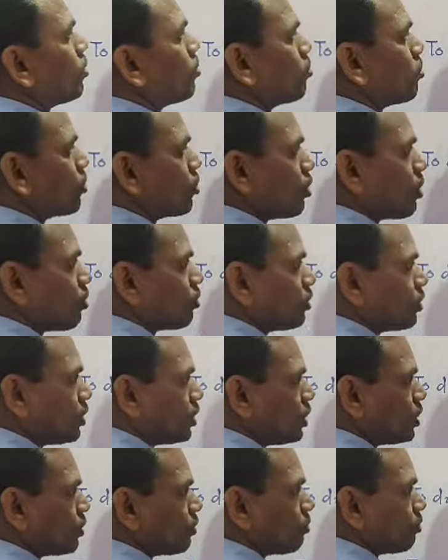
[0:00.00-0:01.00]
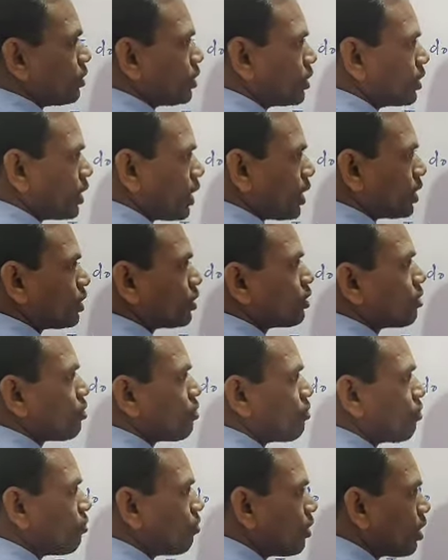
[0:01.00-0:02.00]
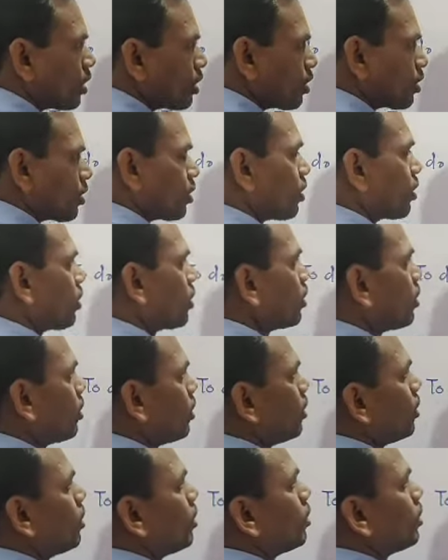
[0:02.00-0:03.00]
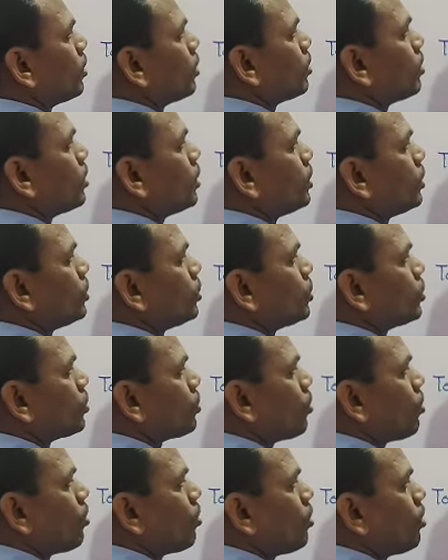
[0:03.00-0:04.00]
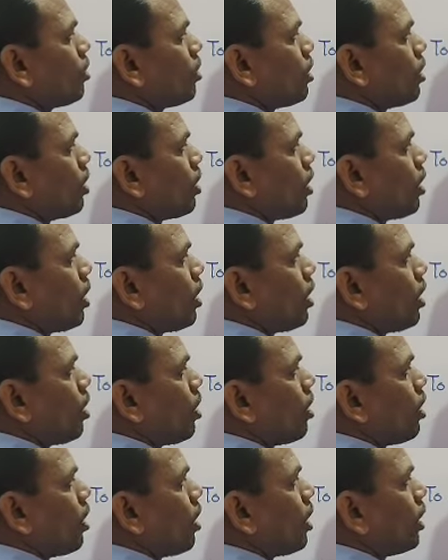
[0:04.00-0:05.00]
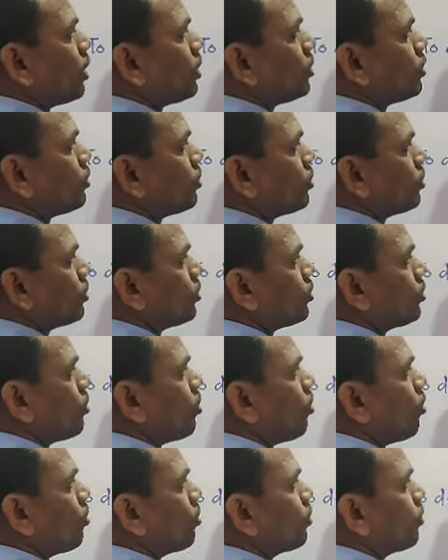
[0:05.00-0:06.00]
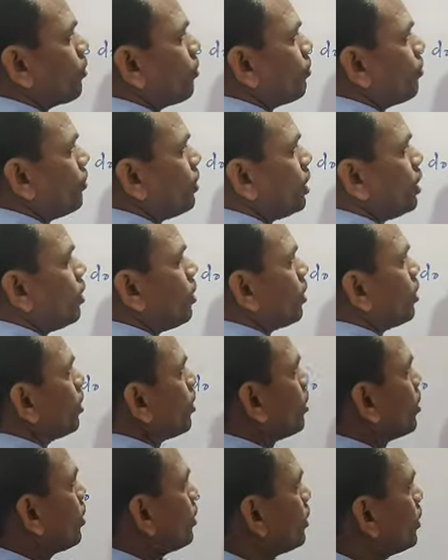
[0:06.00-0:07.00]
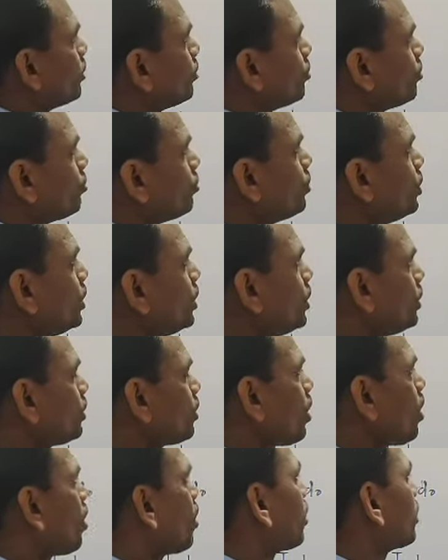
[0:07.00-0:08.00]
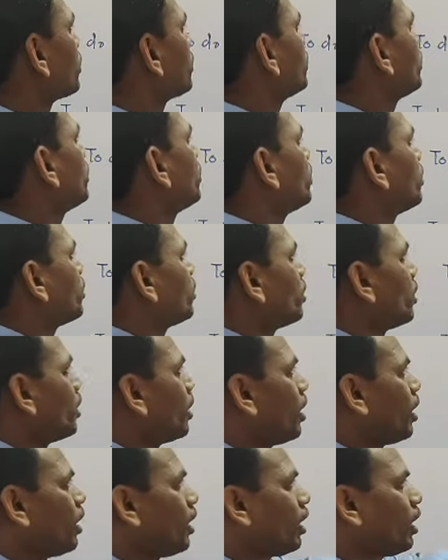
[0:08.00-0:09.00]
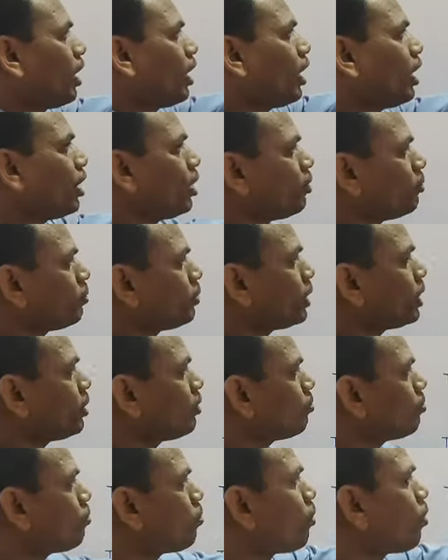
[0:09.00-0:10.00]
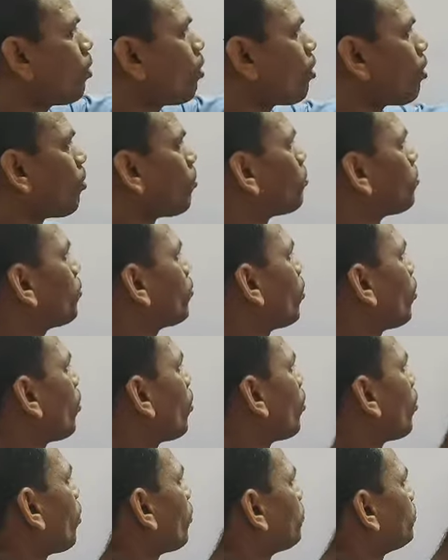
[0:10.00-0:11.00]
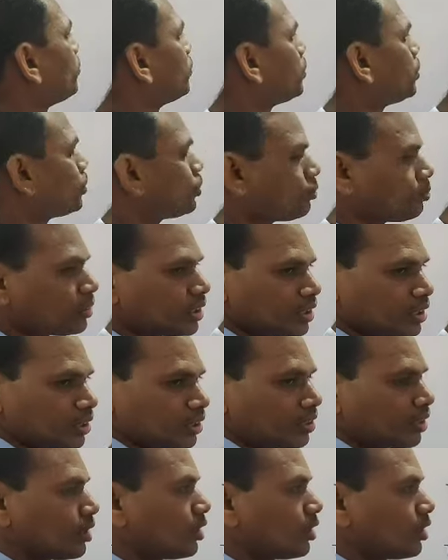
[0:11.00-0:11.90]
Pronounce this word as a were, then shall and or will. These are the helping form of to be.